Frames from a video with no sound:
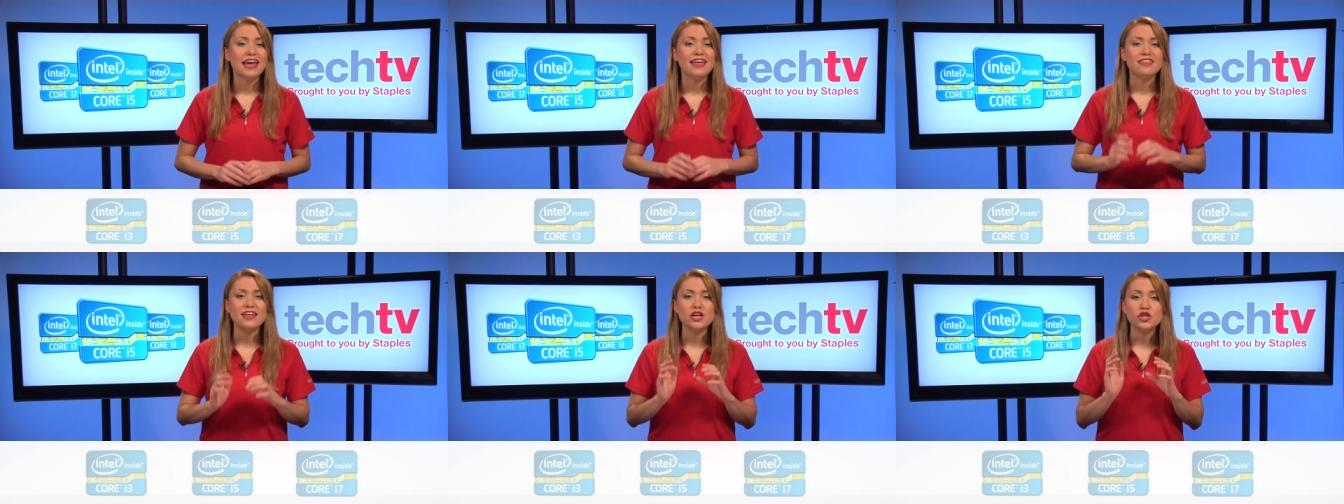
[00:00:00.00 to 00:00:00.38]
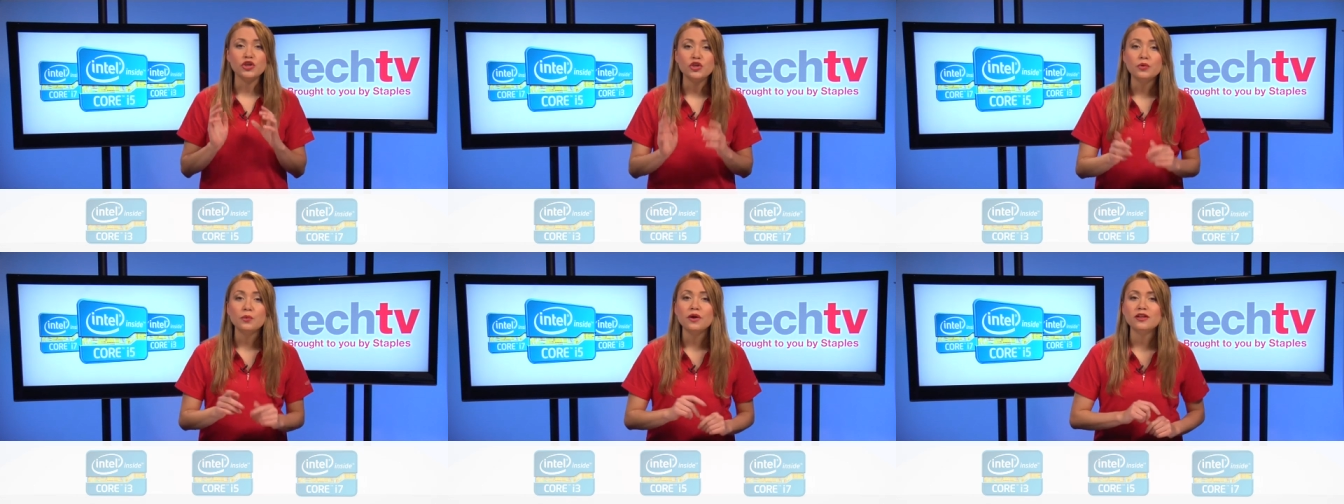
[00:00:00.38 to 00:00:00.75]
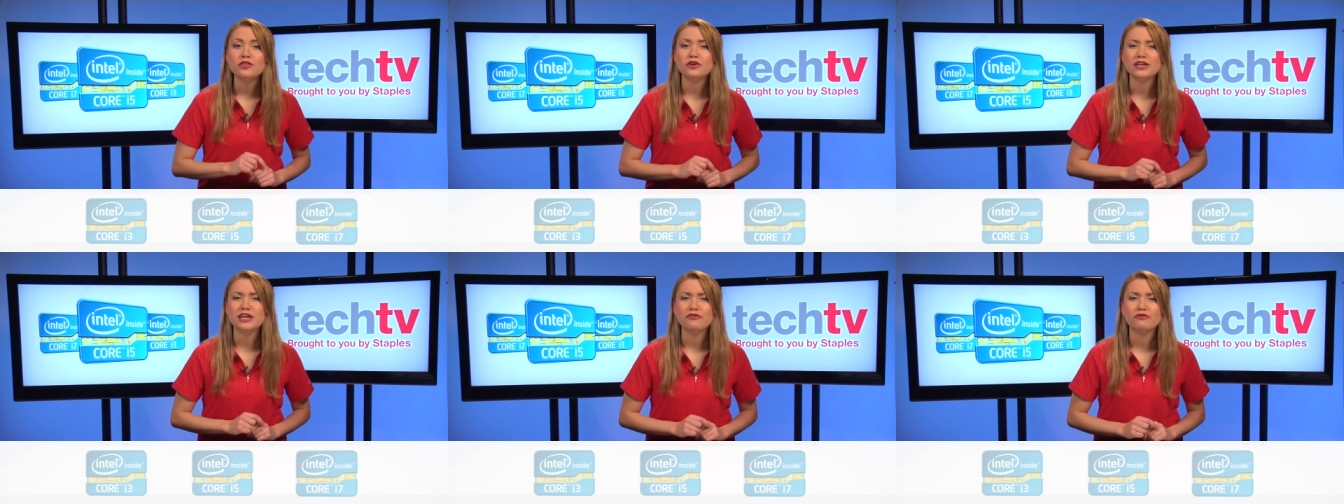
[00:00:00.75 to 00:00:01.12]
then you are
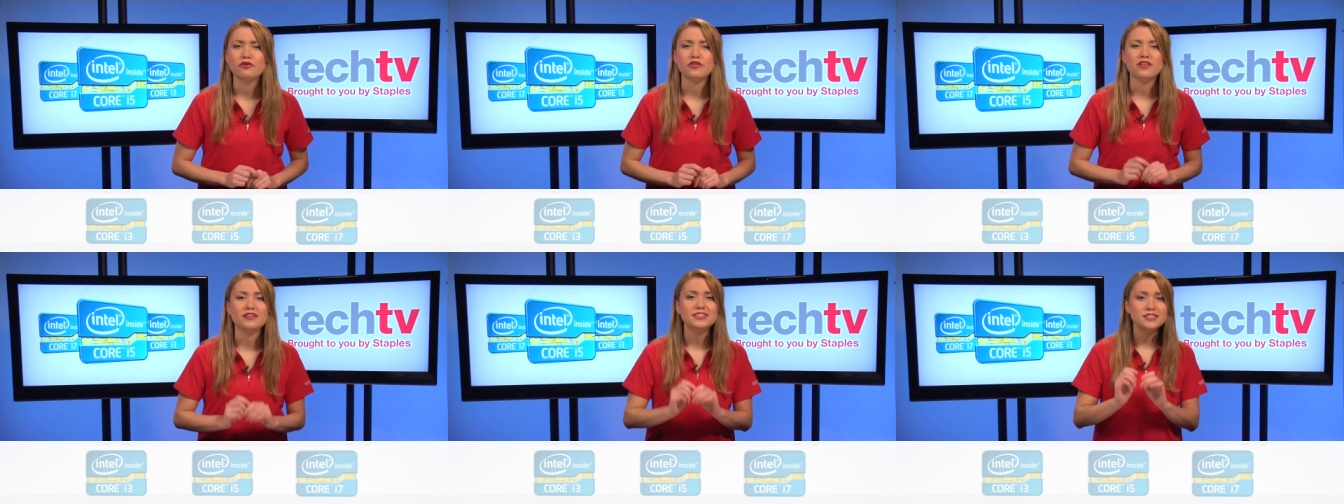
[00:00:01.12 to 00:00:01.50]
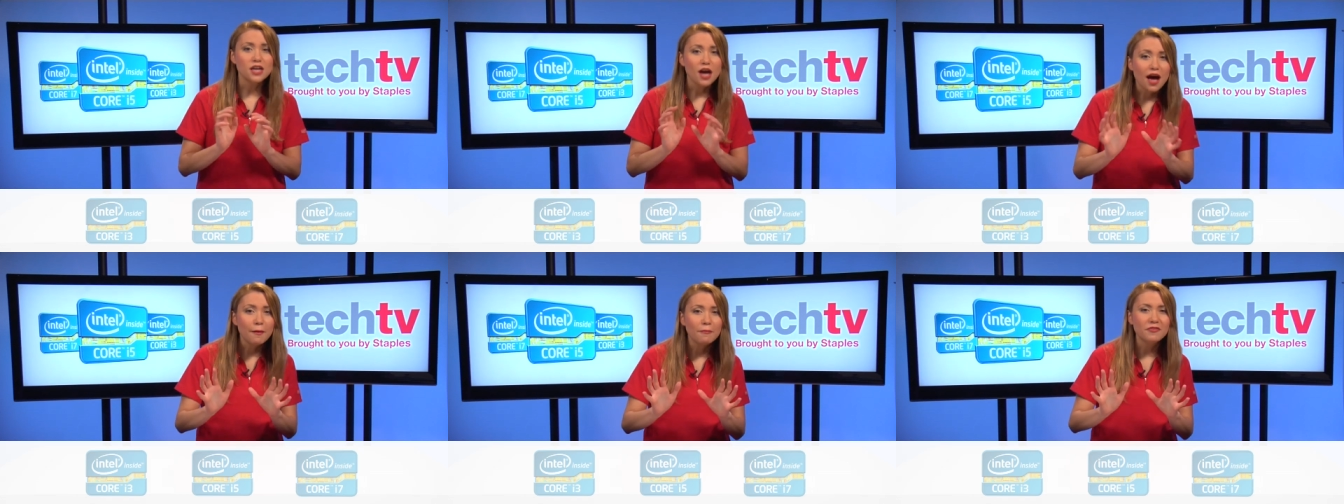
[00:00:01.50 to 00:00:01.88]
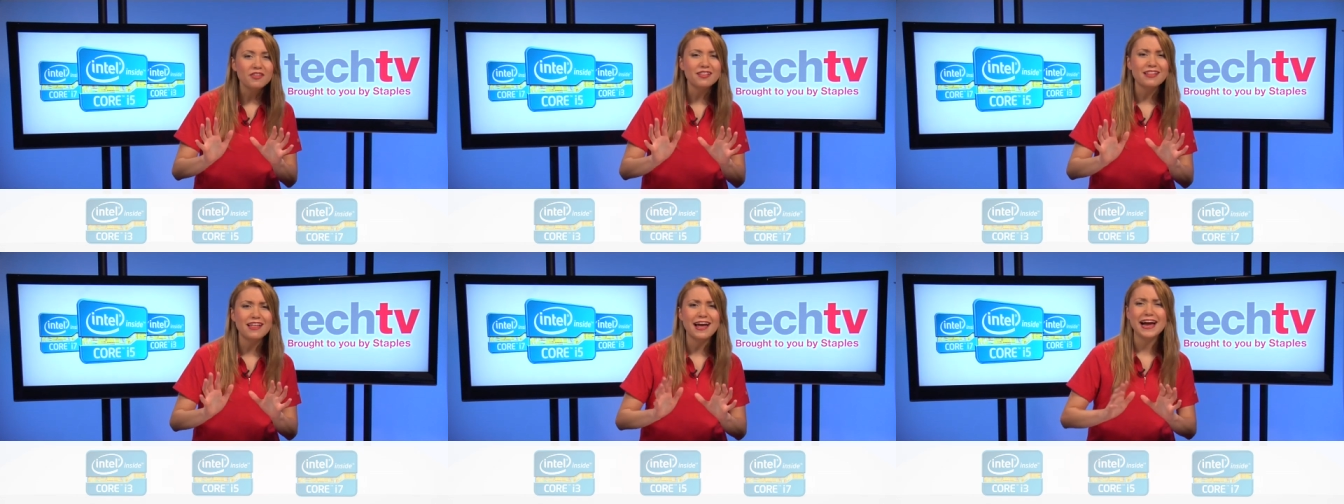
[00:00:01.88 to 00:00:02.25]
looking for the top of the
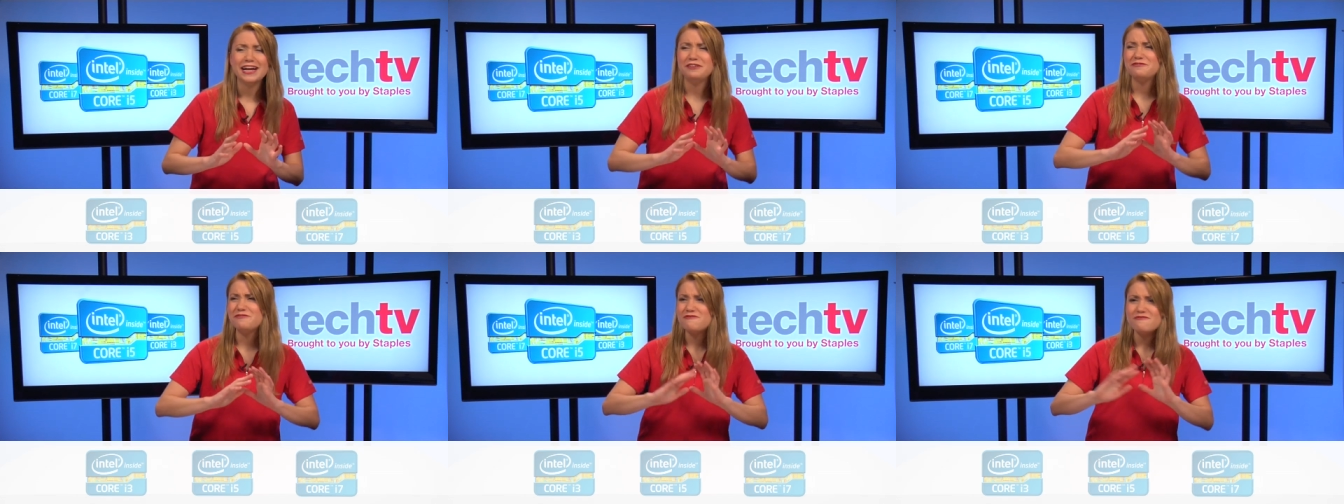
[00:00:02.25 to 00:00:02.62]
line,